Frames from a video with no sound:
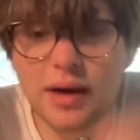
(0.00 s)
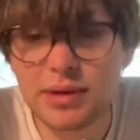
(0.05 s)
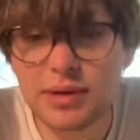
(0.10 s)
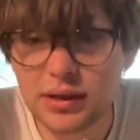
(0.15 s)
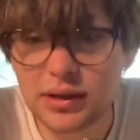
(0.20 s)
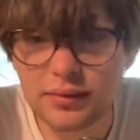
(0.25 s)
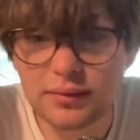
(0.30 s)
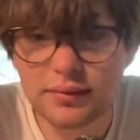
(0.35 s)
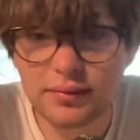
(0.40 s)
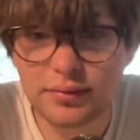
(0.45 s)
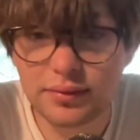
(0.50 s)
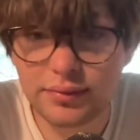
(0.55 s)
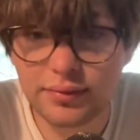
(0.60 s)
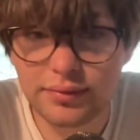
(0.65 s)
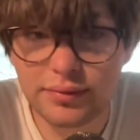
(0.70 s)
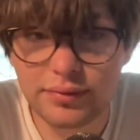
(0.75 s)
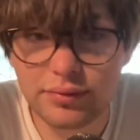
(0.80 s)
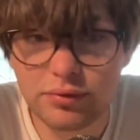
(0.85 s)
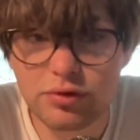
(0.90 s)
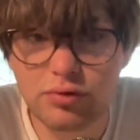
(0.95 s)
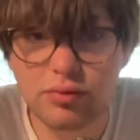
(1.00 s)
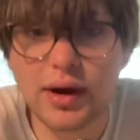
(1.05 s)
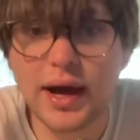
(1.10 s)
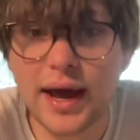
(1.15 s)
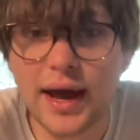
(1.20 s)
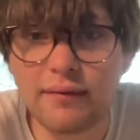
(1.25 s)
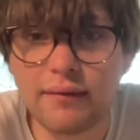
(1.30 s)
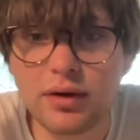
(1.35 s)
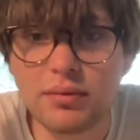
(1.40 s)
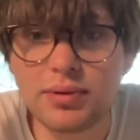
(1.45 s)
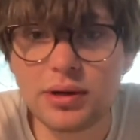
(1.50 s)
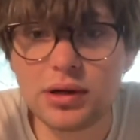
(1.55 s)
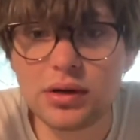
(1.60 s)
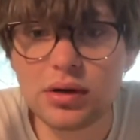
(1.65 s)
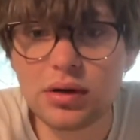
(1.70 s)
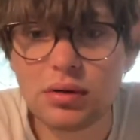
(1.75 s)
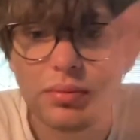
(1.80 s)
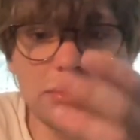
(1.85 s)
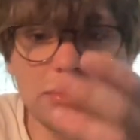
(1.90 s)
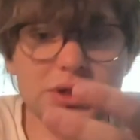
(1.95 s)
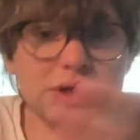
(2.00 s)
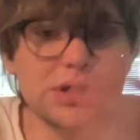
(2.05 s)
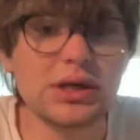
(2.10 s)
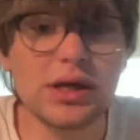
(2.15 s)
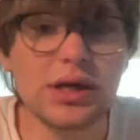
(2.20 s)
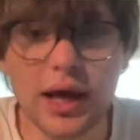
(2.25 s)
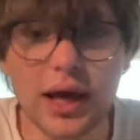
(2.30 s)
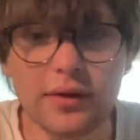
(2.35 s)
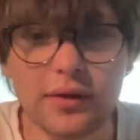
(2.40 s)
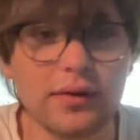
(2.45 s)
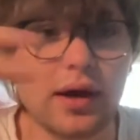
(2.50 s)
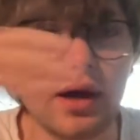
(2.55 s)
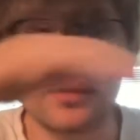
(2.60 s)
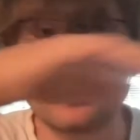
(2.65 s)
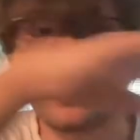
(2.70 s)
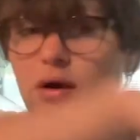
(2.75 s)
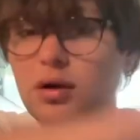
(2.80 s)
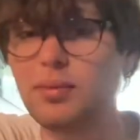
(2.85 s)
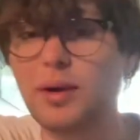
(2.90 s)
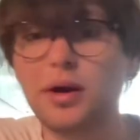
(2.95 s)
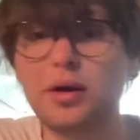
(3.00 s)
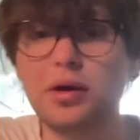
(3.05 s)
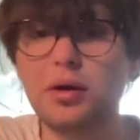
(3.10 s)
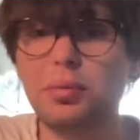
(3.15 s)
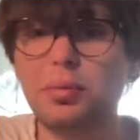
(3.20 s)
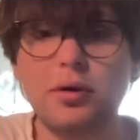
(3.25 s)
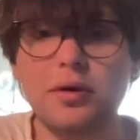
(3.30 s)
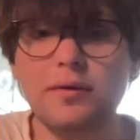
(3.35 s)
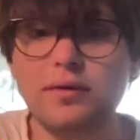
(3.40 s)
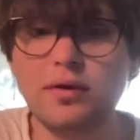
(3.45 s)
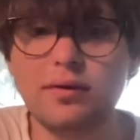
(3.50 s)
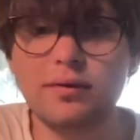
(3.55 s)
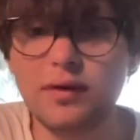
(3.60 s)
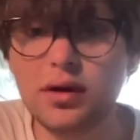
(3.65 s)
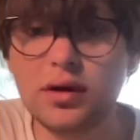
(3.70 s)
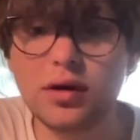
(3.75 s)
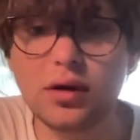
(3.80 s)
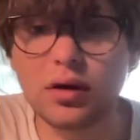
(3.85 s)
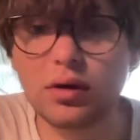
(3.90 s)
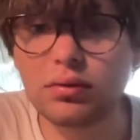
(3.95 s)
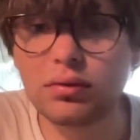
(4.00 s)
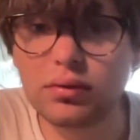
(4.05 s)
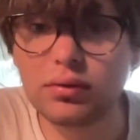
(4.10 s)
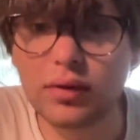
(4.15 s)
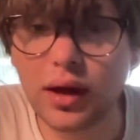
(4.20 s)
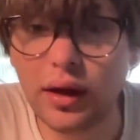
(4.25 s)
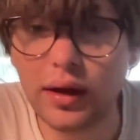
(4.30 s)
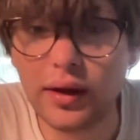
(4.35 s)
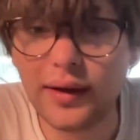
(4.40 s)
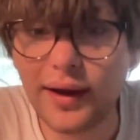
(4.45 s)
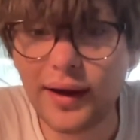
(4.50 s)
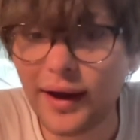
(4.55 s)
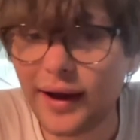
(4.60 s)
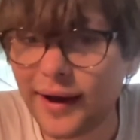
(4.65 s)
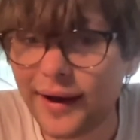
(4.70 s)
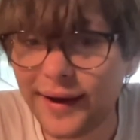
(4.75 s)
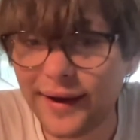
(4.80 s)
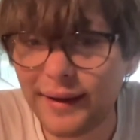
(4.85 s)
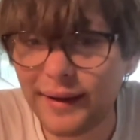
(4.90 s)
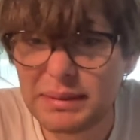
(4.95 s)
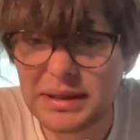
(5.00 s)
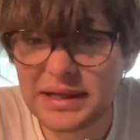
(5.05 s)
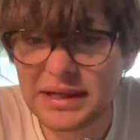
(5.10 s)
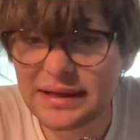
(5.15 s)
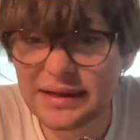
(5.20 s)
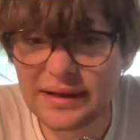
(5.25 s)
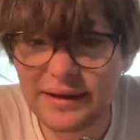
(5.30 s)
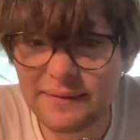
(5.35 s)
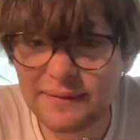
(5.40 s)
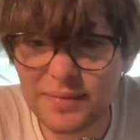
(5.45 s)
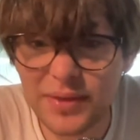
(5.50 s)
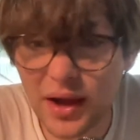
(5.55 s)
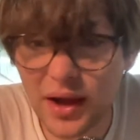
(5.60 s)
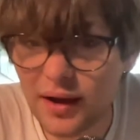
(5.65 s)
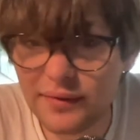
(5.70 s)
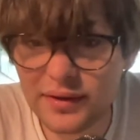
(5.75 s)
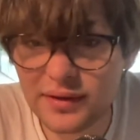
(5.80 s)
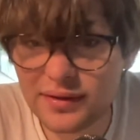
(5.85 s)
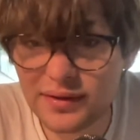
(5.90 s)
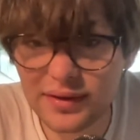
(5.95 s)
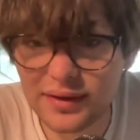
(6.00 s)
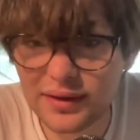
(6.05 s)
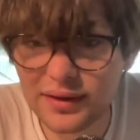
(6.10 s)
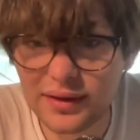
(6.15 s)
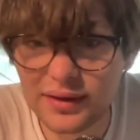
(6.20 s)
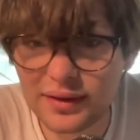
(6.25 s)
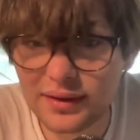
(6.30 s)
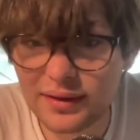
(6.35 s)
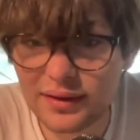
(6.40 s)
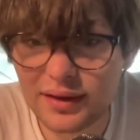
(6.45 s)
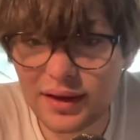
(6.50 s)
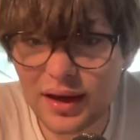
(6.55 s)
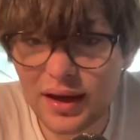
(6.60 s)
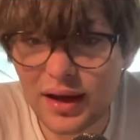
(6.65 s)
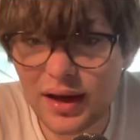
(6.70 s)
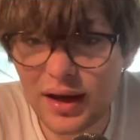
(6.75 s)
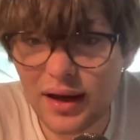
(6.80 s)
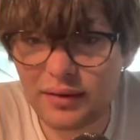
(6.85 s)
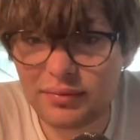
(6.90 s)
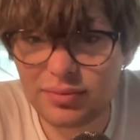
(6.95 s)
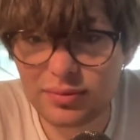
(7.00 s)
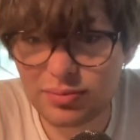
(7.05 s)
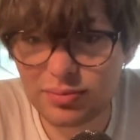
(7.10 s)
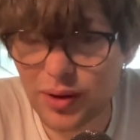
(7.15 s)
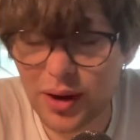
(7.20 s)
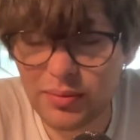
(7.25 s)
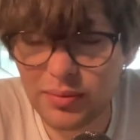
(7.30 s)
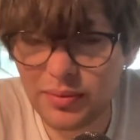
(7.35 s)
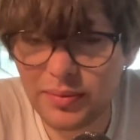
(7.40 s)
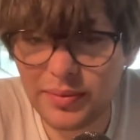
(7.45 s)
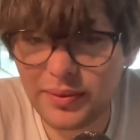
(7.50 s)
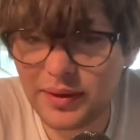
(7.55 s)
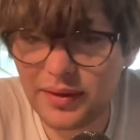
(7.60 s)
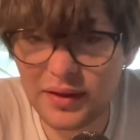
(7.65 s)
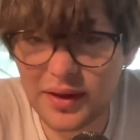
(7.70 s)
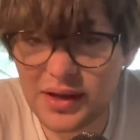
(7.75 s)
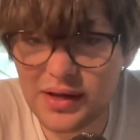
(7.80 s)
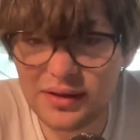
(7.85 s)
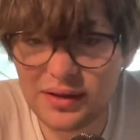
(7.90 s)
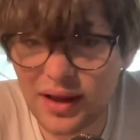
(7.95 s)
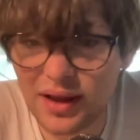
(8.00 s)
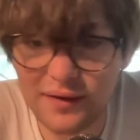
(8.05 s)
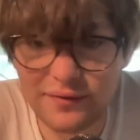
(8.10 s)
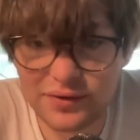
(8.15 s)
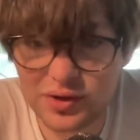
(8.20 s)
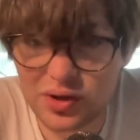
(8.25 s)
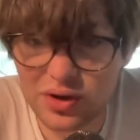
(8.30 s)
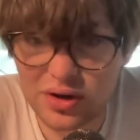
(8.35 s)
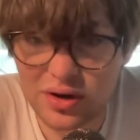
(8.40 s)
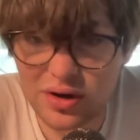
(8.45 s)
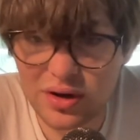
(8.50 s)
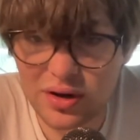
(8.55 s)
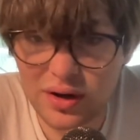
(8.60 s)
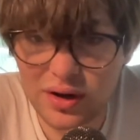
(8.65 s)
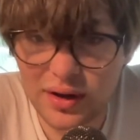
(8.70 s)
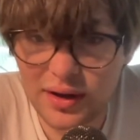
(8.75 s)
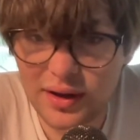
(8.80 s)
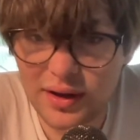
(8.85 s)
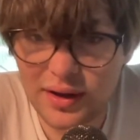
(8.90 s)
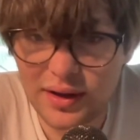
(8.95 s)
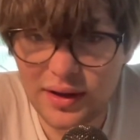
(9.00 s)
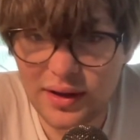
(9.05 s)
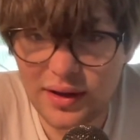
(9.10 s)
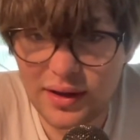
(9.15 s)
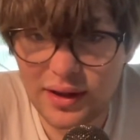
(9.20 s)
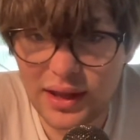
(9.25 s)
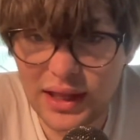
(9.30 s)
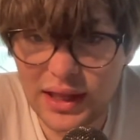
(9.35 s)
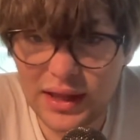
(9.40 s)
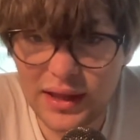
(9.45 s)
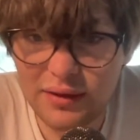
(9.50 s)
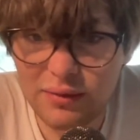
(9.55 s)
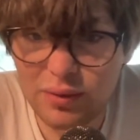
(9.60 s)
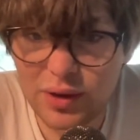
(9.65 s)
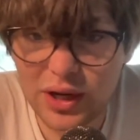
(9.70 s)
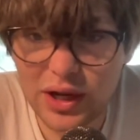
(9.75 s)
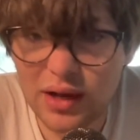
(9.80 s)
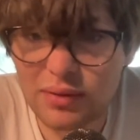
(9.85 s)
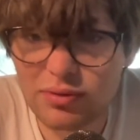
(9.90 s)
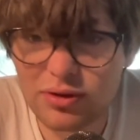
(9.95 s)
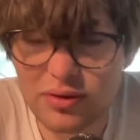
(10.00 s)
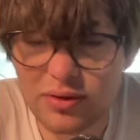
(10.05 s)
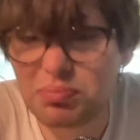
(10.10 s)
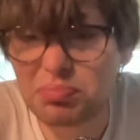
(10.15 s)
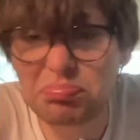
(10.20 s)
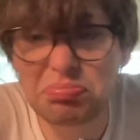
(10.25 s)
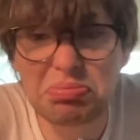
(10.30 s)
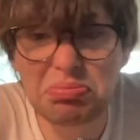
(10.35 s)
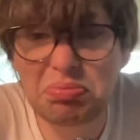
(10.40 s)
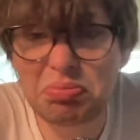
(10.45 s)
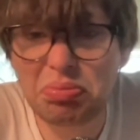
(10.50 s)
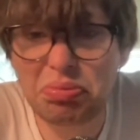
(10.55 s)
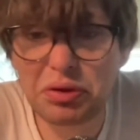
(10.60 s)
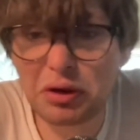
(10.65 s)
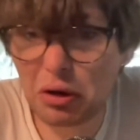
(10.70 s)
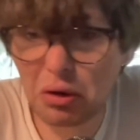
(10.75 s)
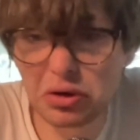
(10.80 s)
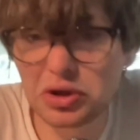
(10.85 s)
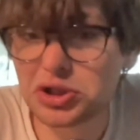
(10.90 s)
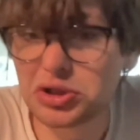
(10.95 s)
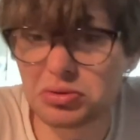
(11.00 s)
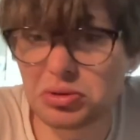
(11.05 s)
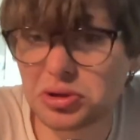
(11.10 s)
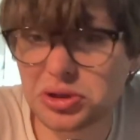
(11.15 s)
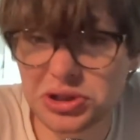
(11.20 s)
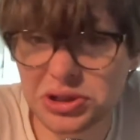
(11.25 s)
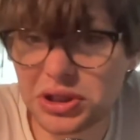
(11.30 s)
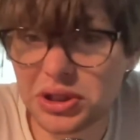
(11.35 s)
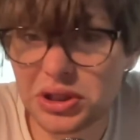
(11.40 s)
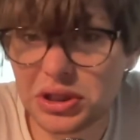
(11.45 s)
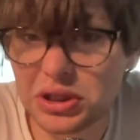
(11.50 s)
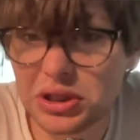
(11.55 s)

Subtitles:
mean, do I have an opinion on abortion? Yes, I talked about it in a previous video. I mean, obviously, I probably lean lefter when it comes to cultural shit.